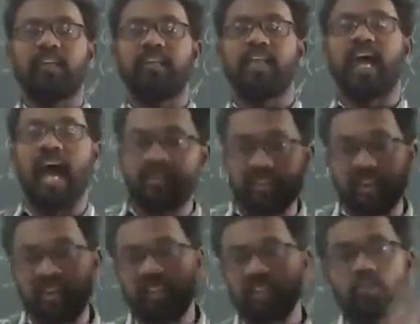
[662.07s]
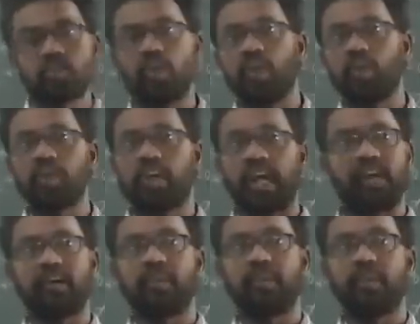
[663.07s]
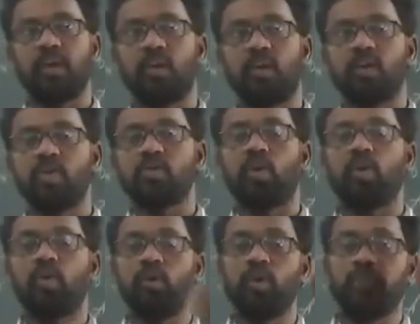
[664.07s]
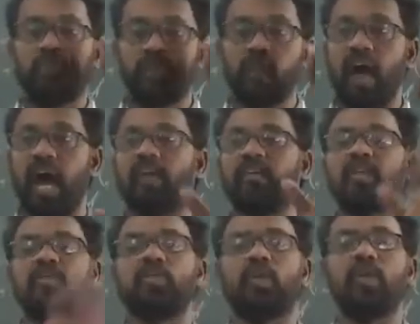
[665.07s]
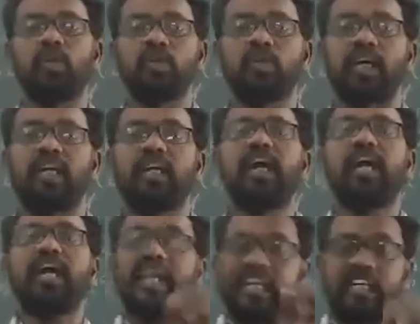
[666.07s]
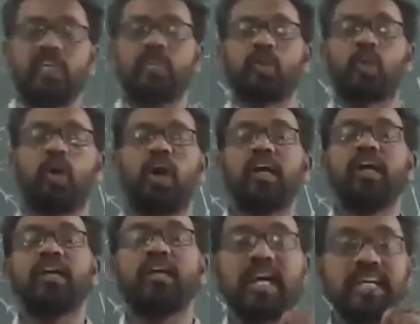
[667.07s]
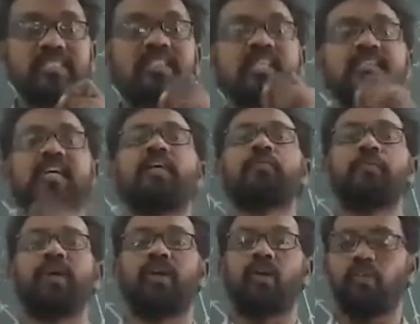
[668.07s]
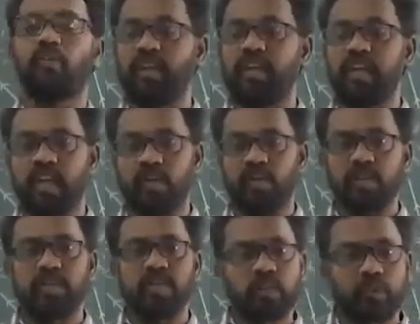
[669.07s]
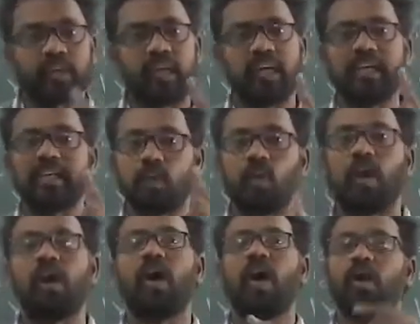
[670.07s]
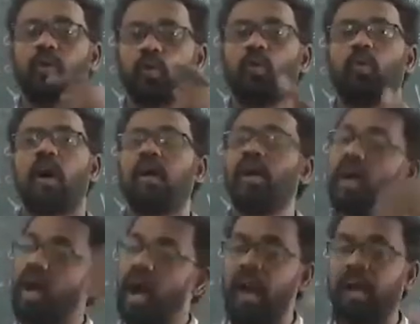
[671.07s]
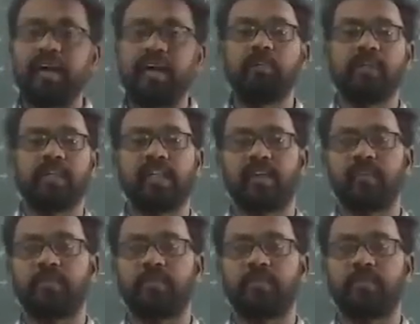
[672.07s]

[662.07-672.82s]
They have here the solution, right? So if you have the solution, it is called consistent pair of linear equations, whether it is a 1 or 2 or unlimited.